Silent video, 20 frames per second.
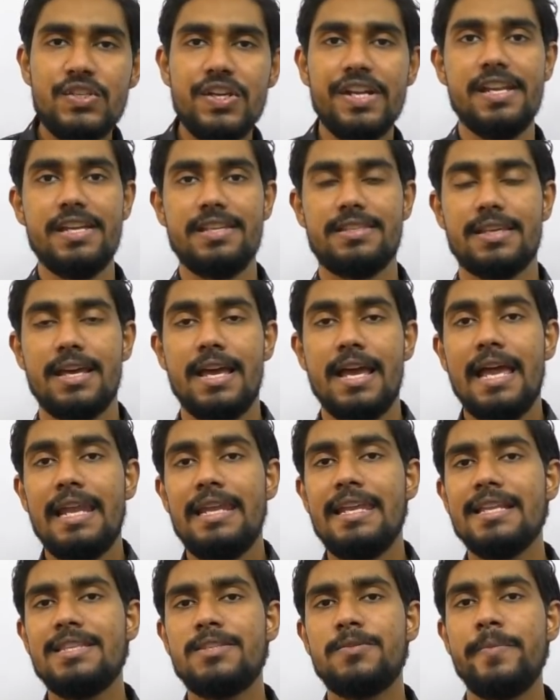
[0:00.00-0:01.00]
GDs.
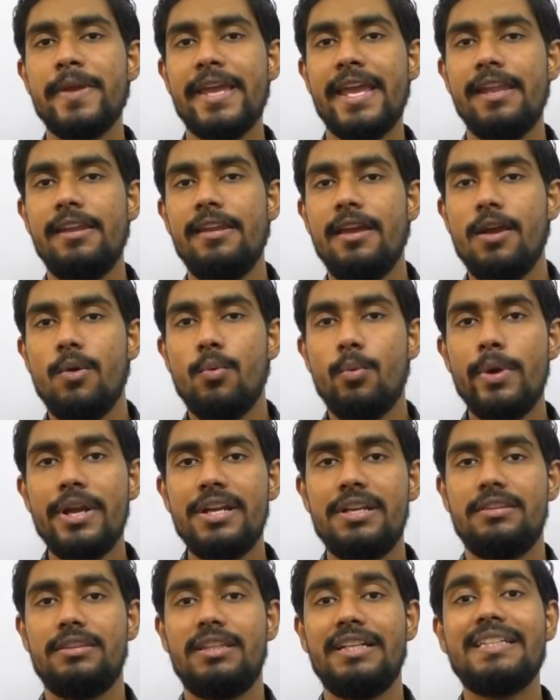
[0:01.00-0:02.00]
Let's begin
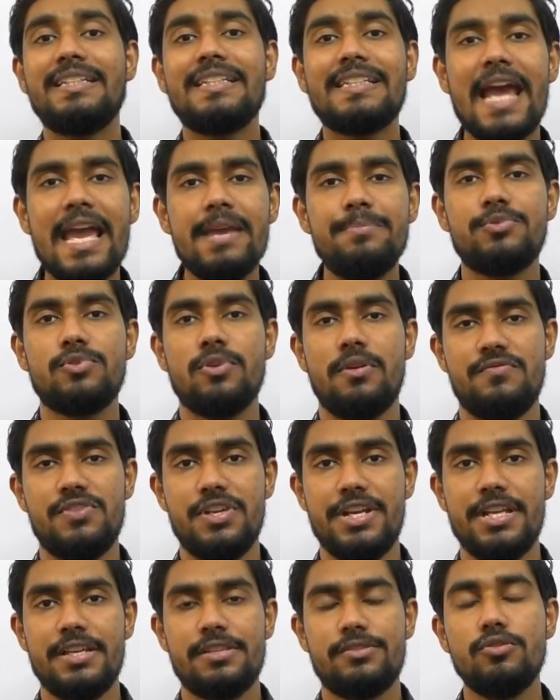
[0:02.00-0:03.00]
with the types of
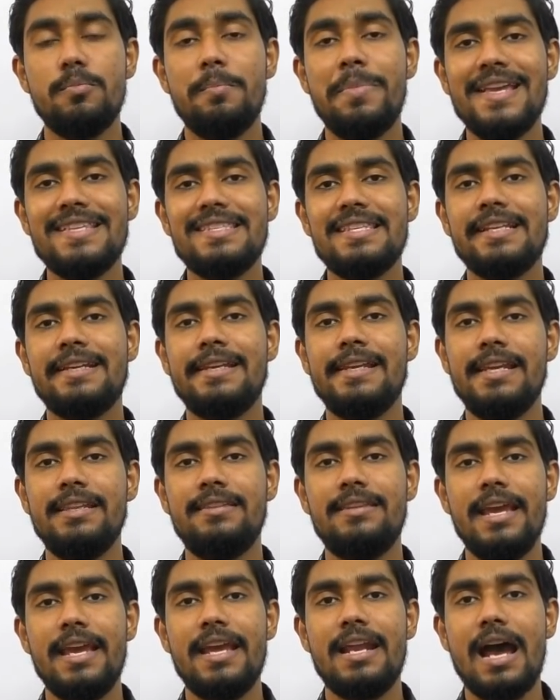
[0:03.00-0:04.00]
GDs. So
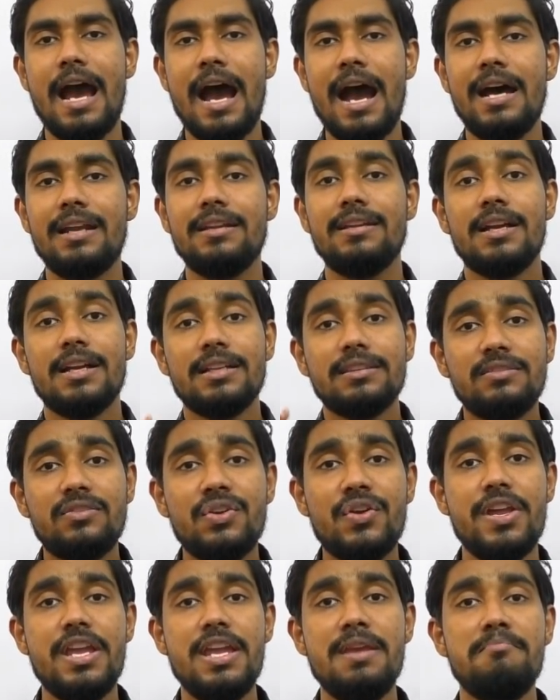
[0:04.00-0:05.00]
basically there are
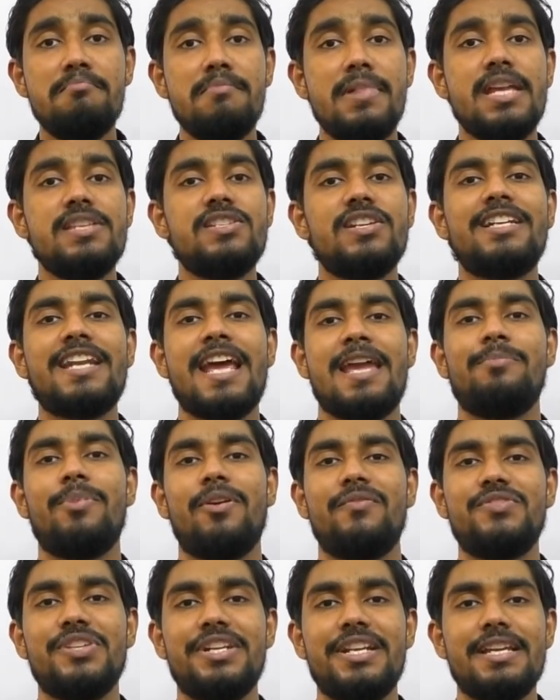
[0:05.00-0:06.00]
3 major types
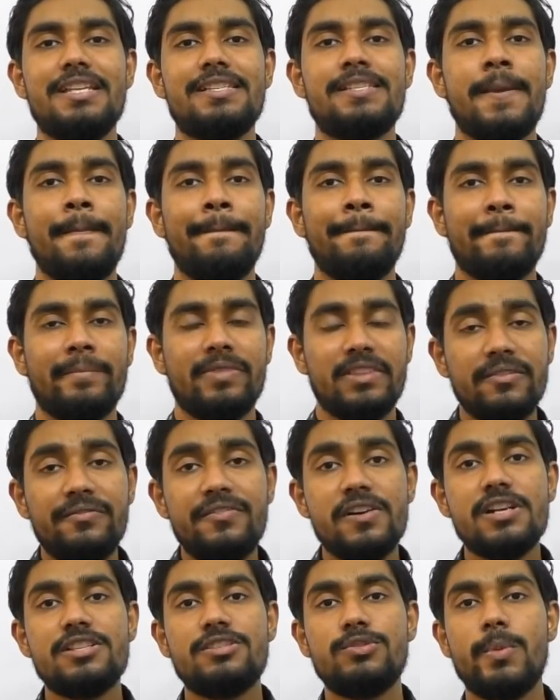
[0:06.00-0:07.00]
of GDs.
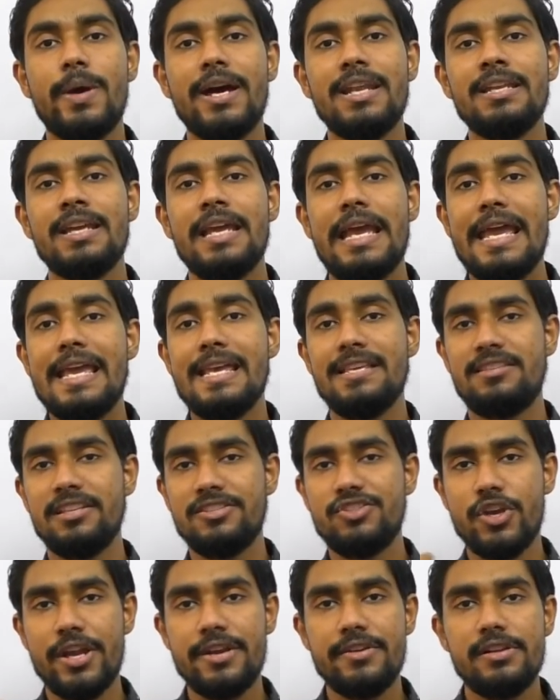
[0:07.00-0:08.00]
The first one is
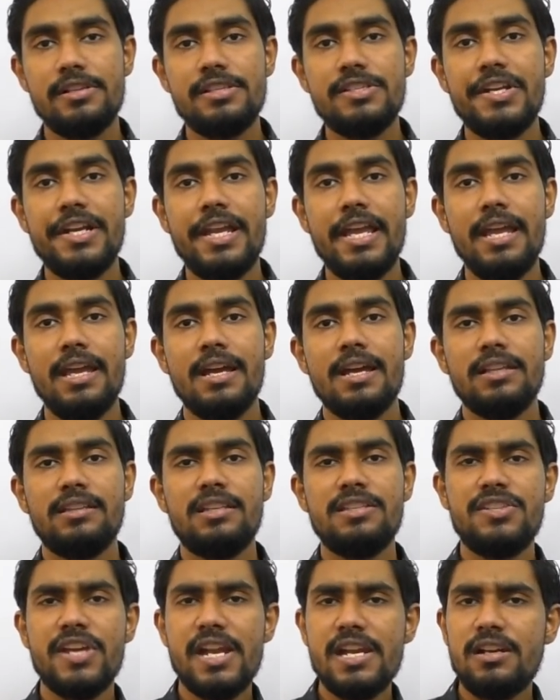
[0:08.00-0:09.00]
the general GD,
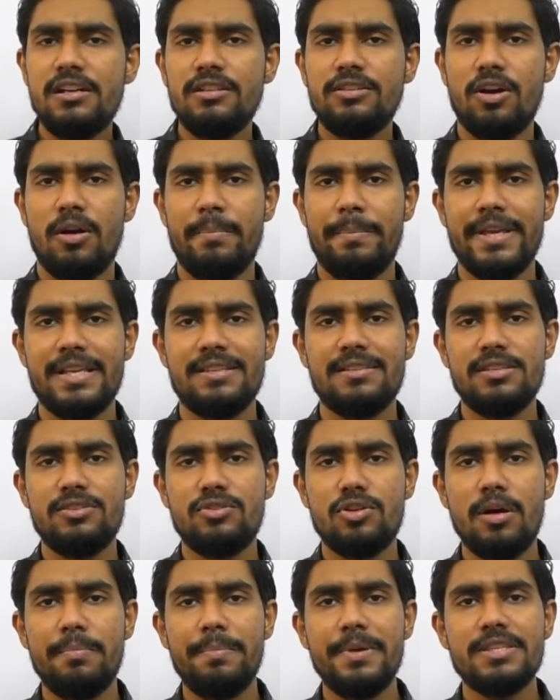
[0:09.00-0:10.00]
the general topics, the
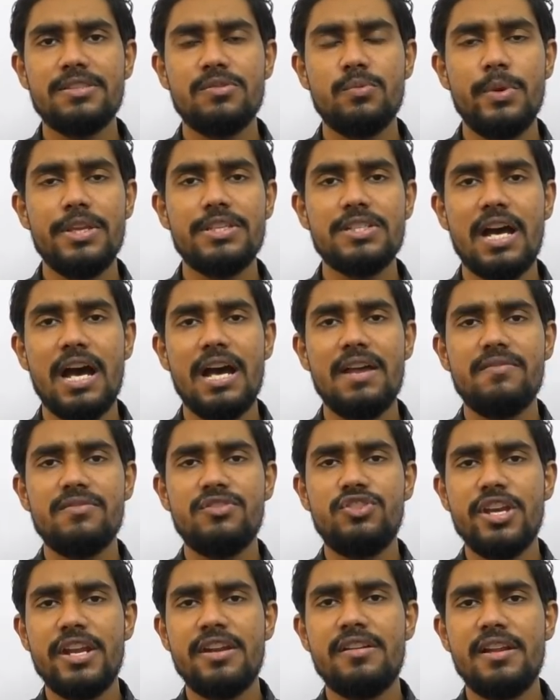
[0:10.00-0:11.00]
topics which
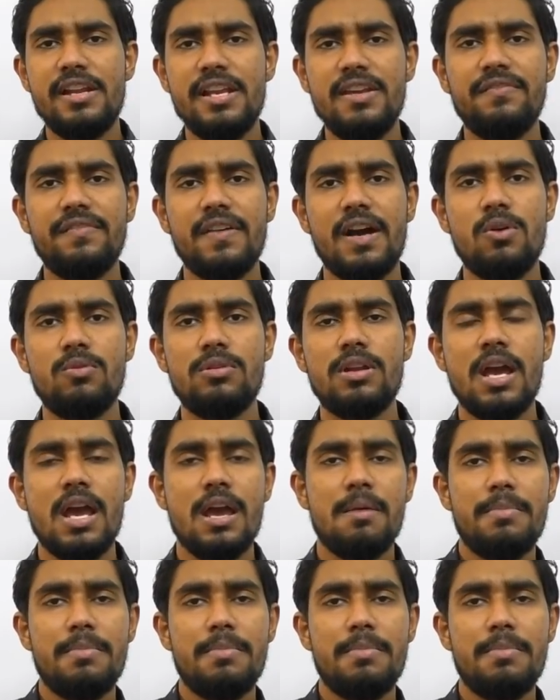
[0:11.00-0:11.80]
are generally found